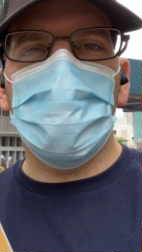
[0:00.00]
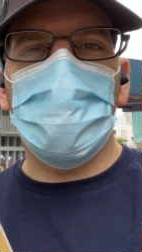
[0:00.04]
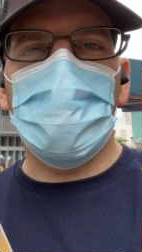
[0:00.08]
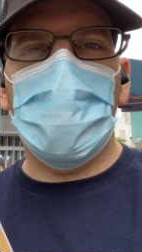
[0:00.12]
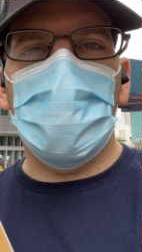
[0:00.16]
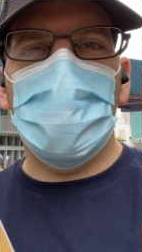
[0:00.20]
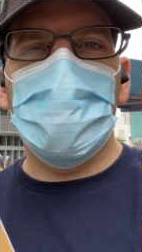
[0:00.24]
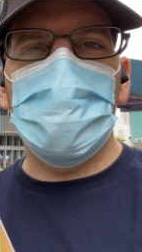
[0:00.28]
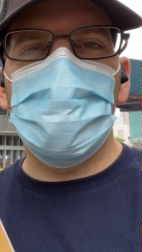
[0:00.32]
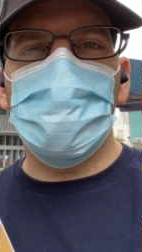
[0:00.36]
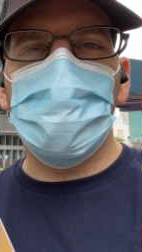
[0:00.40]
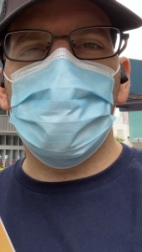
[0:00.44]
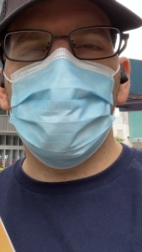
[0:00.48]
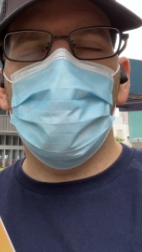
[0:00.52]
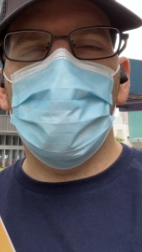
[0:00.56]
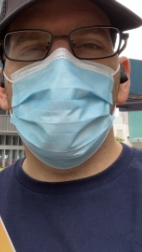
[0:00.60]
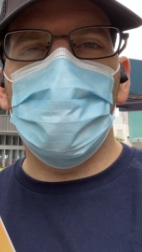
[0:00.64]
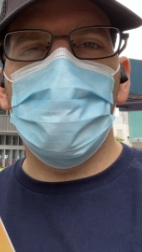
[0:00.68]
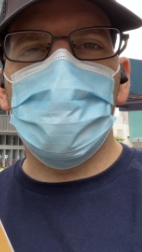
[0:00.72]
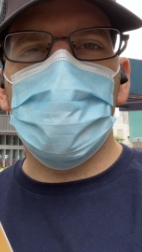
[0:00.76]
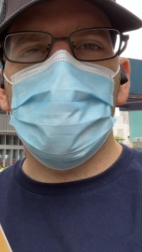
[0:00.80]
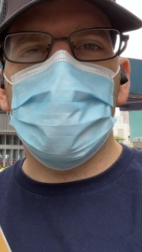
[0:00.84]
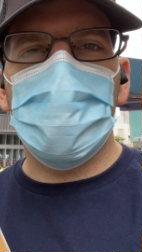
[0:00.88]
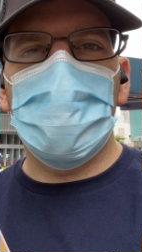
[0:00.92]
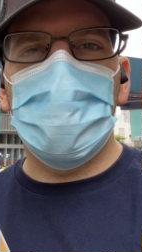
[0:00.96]
I
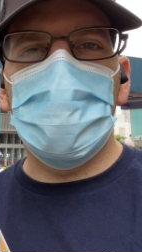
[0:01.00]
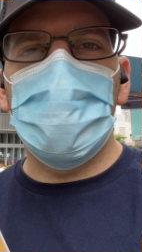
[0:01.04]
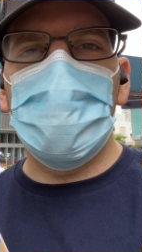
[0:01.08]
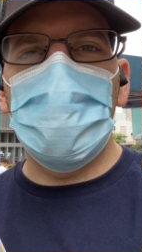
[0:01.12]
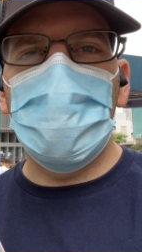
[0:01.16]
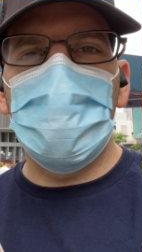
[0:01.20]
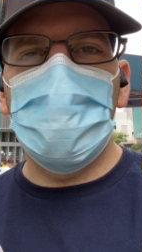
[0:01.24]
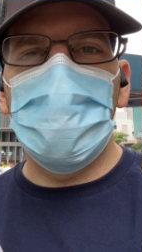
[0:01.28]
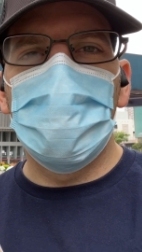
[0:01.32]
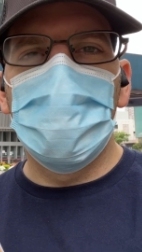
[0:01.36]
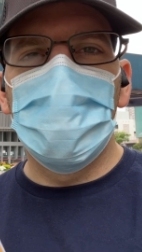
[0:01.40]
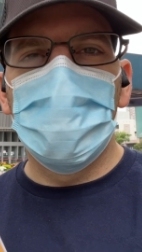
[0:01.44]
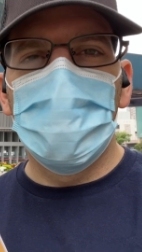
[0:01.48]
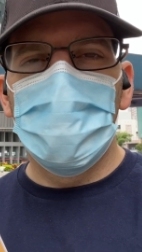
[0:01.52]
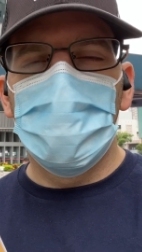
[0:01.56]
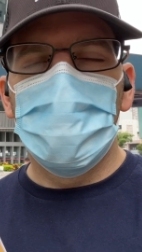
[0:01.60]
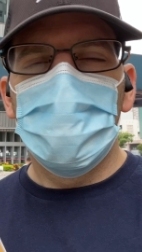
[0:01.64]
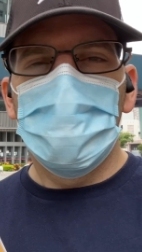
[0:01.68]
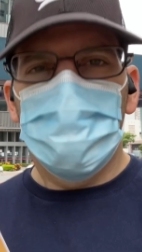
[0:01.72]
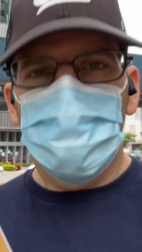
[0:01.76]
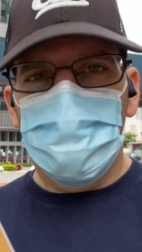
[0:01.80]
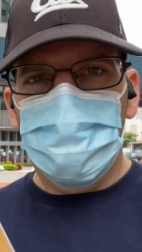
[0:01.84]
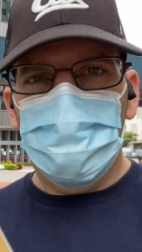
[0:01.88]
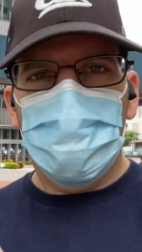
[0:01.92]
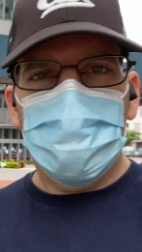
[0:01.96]
chose the
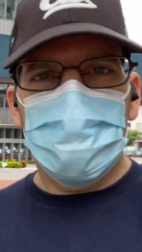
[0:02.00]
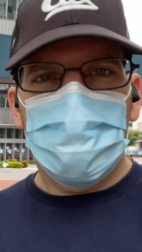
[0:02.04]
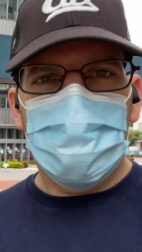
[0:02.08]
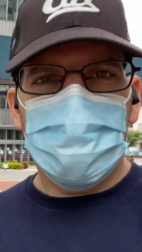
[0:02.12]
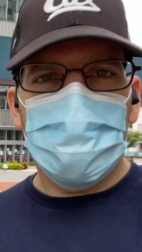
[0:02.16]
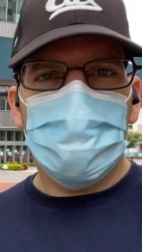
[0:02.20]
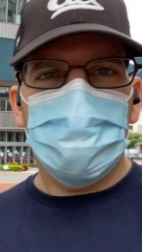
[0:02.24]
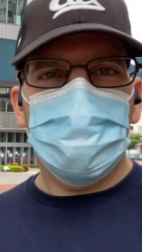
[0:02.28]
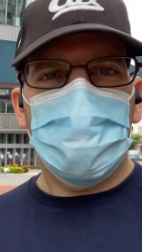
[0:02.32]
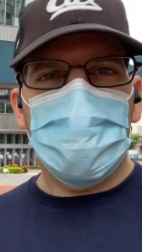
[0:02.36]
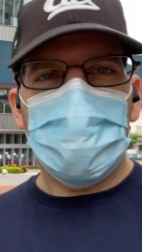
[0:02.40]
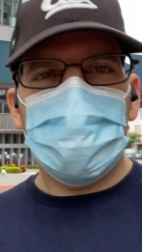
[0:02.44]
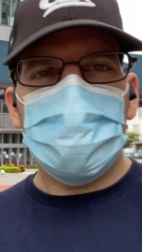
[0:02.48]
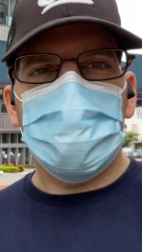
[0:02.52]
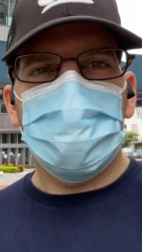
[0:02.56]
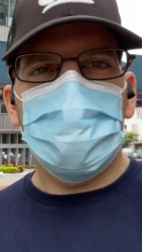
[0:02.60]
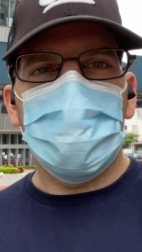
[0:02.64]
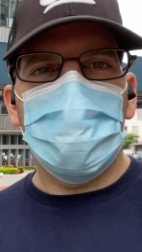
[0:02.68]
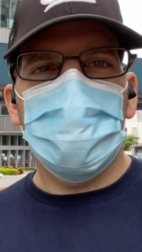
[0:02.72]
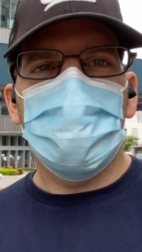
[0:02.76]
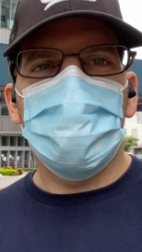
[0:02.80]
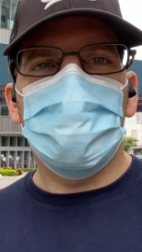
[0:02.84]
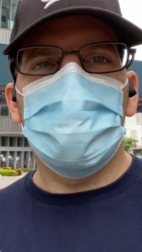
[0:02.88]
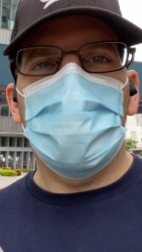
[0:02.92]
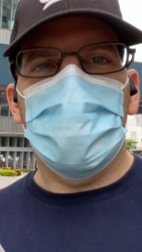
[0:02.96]
one that's basically
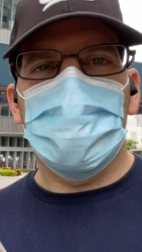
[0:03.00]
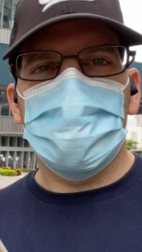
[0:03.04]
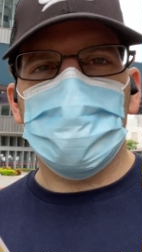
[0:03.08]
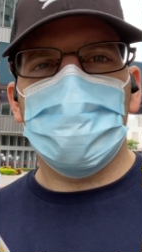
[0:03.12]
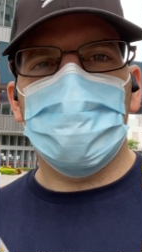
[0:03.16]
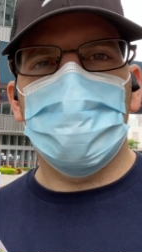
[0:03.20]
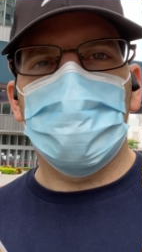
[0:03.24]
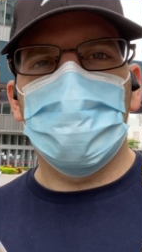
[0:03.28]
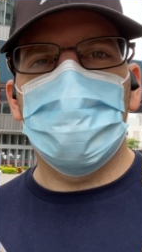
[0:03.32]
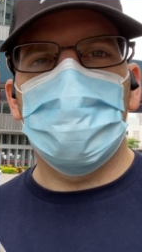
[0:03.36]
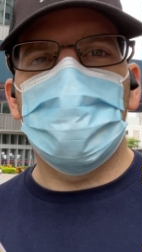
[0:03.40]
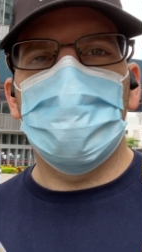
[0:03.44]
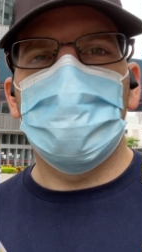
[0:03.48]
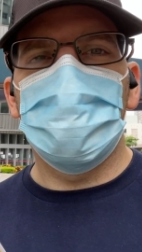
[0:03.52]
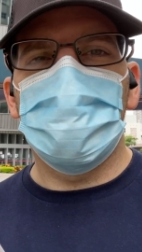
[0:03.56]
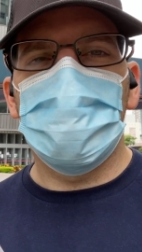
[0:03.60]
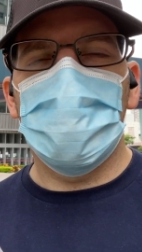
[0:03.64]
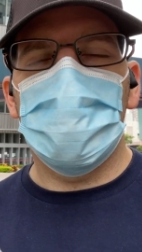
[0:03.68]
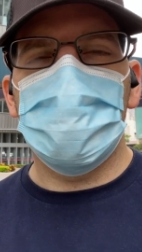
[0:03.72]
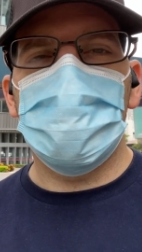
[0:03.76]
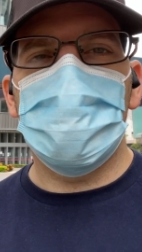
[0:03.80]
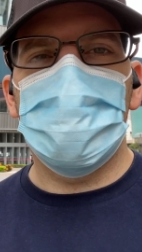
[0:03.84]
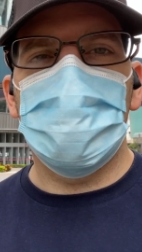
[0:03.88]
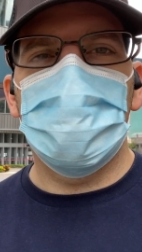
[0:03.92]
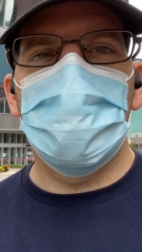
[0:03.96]
internationally
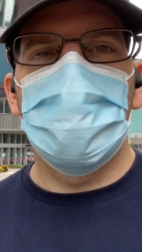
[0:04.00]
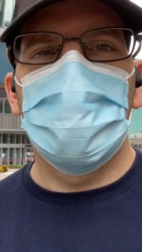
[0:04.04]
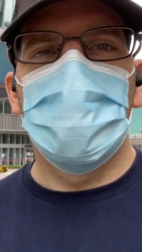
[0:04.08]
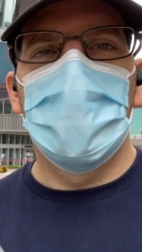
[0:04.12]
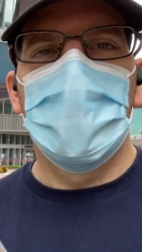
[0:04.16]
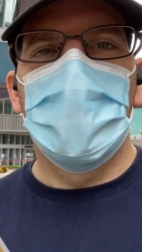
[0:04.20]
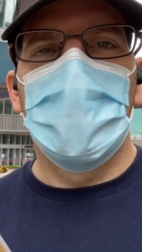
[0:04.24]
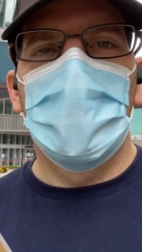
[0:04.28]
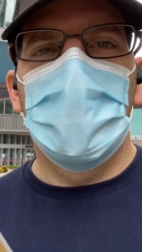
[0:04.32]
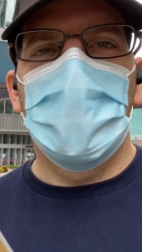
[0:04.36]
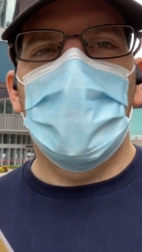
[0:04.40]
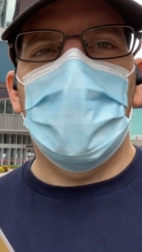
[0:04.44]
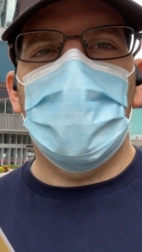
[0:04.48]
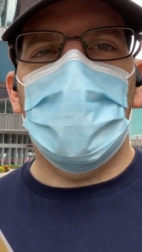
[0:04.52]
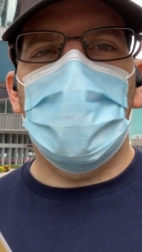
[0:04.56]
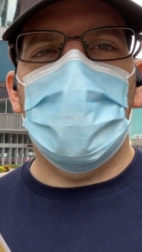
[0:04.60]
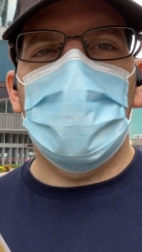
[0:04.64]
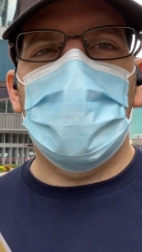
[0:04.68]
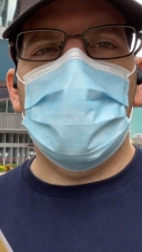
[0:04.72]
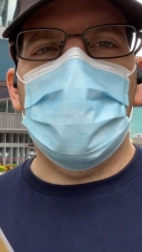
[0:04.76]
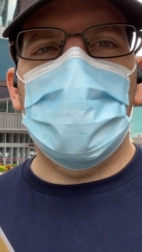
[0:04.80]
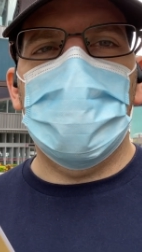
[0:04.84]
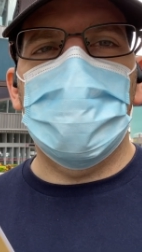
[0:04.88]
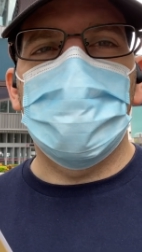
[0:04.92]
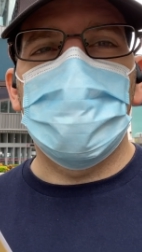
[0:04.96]
tested,
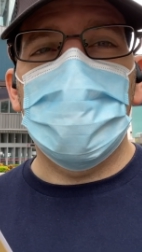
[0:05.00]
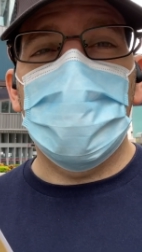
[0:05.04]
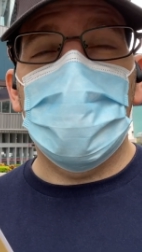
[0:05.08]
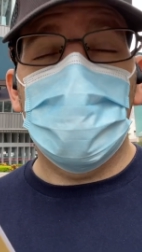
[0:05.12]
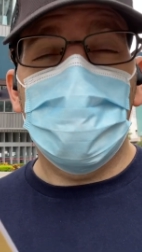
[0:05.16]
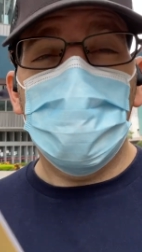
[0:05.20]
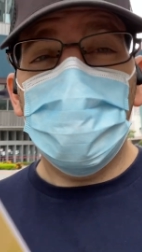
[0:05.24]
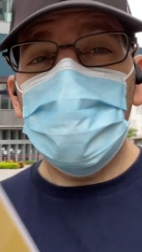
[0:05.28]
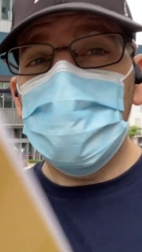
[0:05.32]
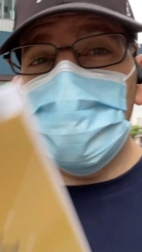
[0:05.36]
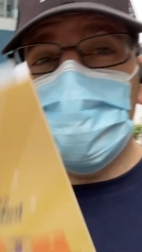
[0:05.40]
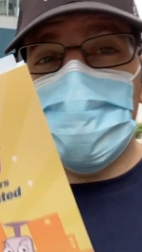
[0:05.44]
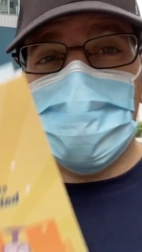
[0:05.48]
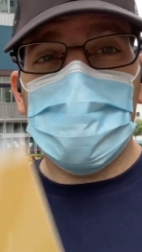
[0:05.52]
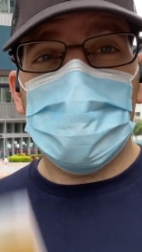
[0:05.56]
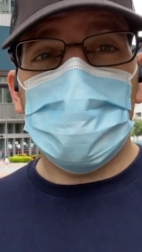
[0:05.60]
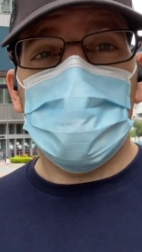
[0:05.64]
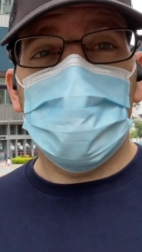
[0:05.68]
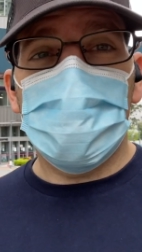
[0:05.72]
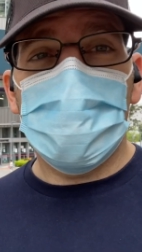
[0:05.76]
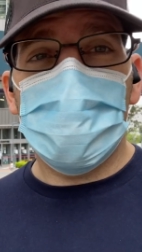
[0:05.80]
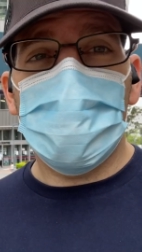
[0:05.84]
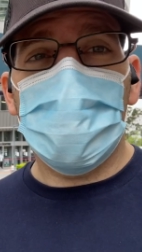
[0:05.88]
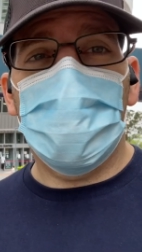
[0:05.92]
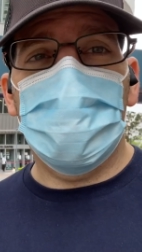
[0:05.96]
including tested in
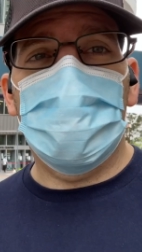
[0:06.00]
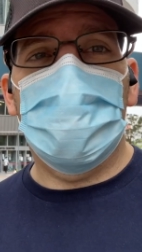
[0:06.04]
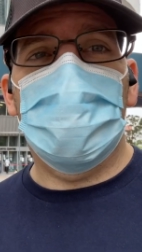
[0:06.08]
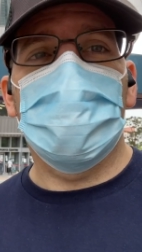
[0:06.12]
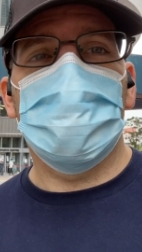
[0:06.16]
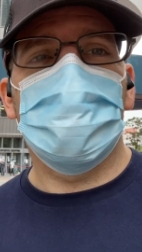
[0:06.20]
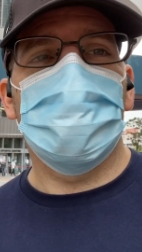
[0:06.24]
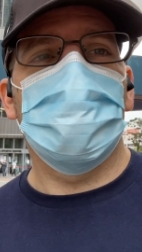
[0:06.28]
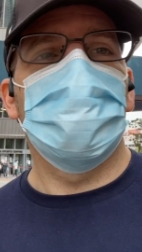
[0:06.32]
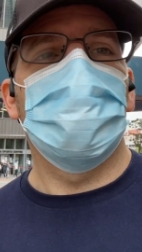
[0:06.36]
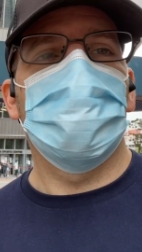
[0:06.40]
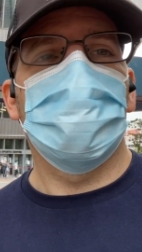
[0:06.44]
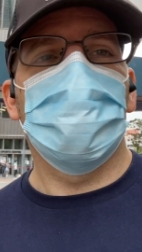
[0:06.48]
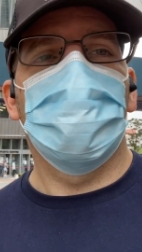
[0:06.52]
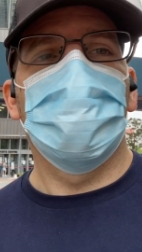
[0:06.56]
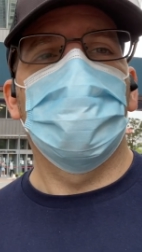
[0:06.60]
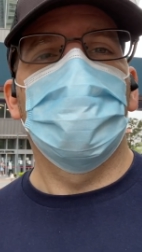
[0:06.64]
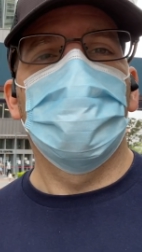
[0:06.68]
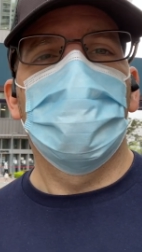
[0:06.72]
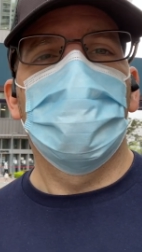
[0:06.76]
China actually, so